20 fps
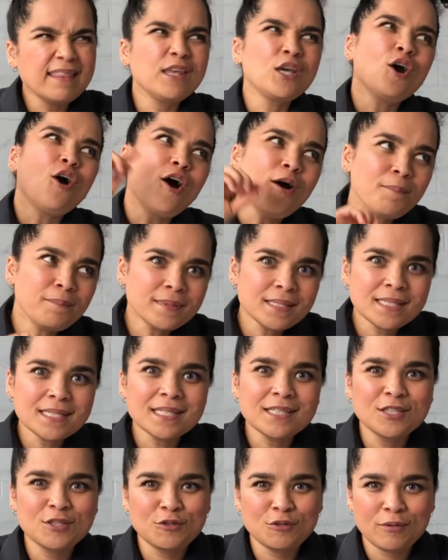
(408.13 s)
the
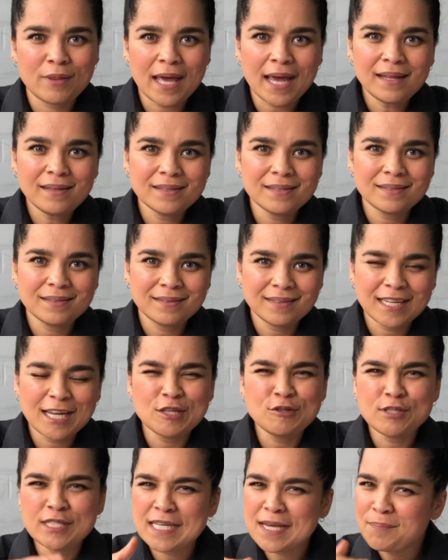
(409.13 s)
opposite to that, can
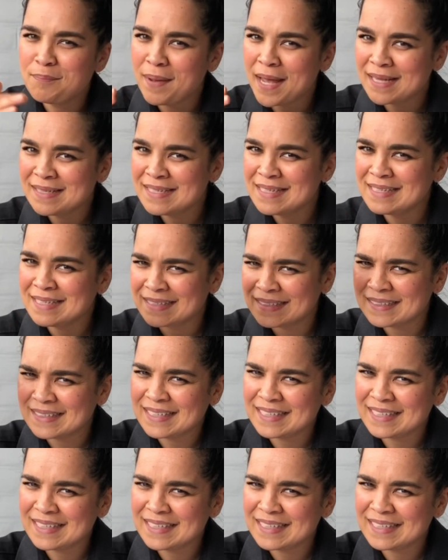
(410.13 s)
you see a pattern here?